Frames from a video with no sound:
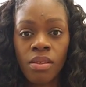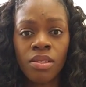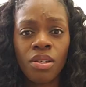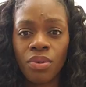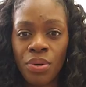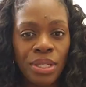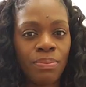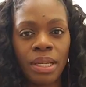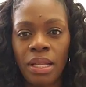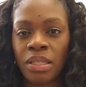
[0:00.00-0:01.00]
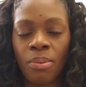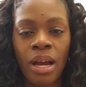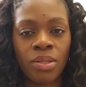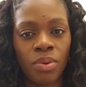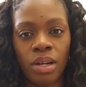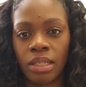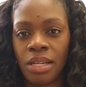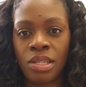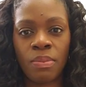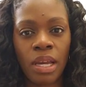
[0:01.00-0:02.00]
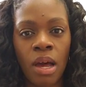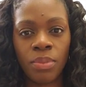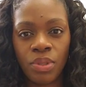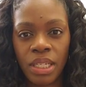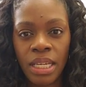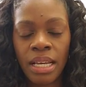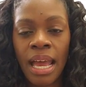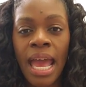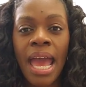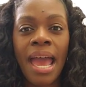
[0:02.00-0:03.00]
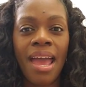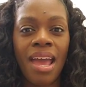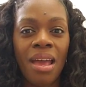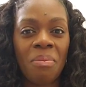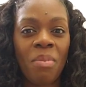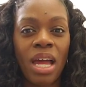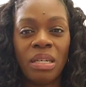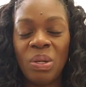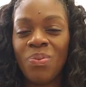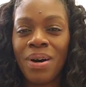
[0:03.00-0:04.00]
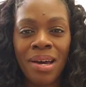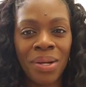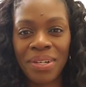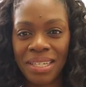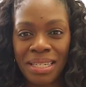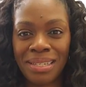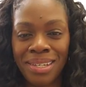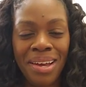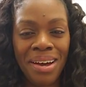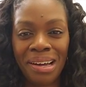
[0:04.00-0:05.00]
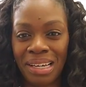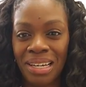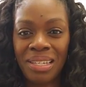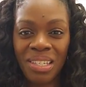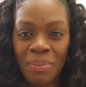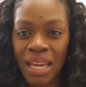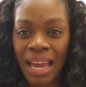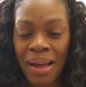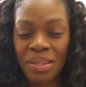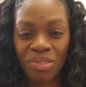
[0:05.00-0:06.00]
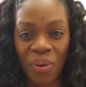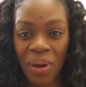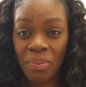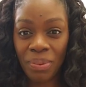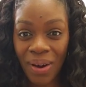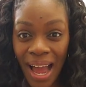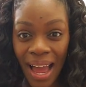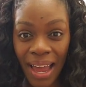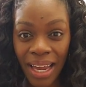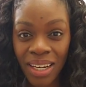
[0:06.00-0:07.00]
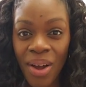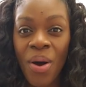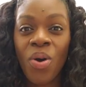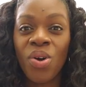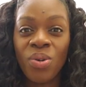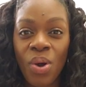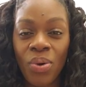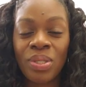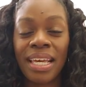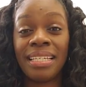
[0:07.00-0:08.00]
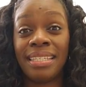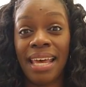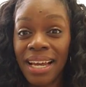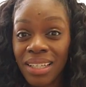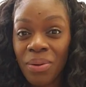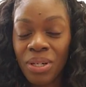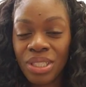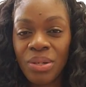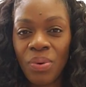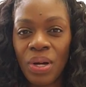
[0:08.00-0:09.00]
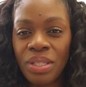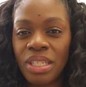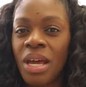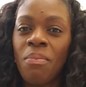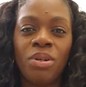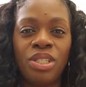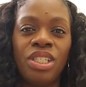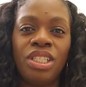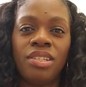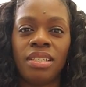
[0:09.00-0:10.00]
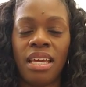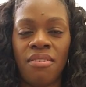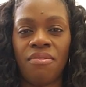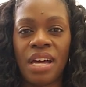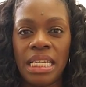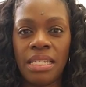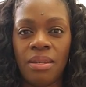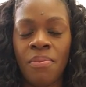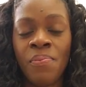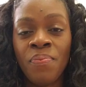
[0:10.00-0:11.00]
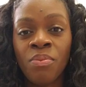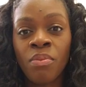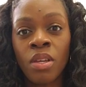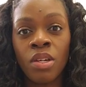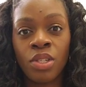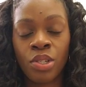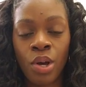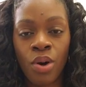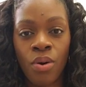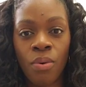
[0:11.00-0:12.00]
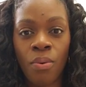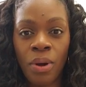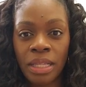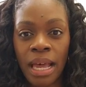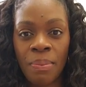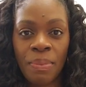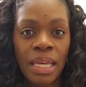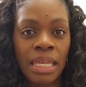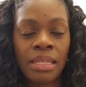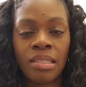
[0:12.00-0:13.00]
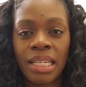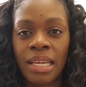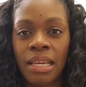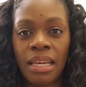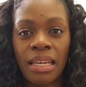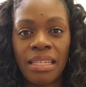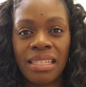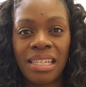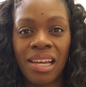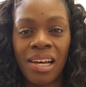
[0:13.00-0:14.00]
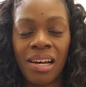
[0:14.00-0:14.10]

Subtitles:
So of course, McEllis Brides, we are a custom gown boutique. And my new motto is a custom gown is for a bride who knows exactly what she wants, but she just can't find it. So what that means is